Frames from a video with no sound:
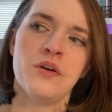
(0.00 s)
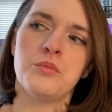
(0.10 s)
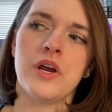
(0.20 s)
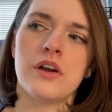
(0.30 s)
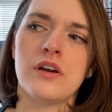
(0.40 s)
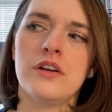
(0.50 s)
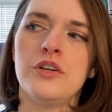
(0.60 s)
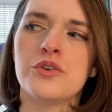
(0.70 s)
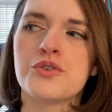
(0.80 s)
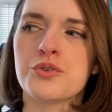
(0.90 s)
where
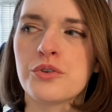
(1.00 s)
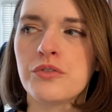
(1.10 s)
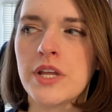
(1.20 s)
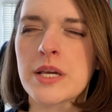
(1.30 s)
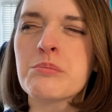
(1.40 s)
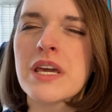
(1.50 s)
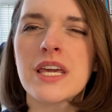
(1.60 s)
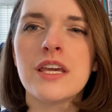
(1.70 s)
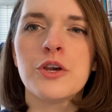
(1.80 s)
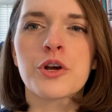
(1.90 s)
you're sort of like
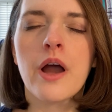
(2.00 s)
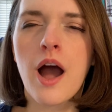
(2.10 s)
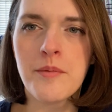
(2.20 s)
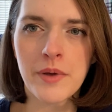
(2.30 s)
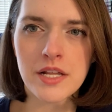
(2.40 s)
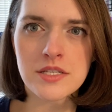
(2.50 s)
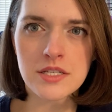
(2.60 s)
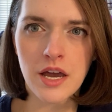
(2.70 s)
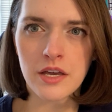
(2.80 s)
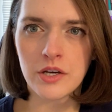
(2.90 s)
picking your combat
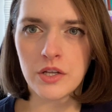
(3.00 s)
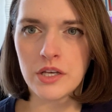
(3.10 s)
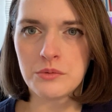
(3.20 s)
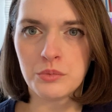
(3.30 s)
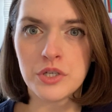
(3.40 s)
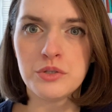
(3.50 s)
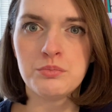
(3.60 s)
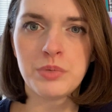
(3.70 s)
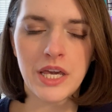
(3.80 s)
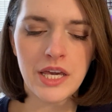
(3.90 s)
style, and what you
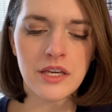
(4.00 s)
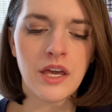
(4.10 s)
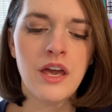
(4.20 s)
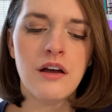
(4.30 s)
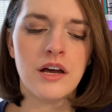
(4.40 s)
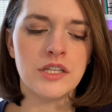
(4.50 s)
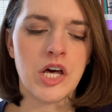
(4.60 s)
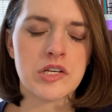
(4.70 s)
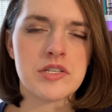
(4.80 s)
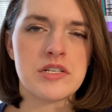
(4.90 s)
pick
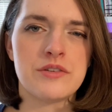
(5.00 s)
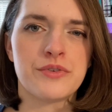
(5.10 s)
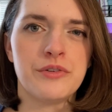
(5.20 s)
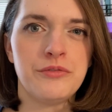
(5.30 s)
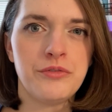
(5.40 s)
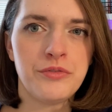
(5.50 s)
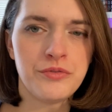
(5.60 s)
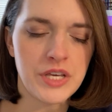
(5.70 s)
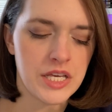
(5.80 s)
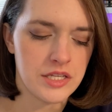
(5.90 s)
unlocks a different
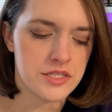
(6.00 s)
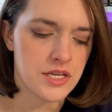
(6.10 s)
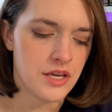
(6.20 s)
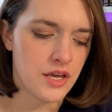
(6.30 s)
feat.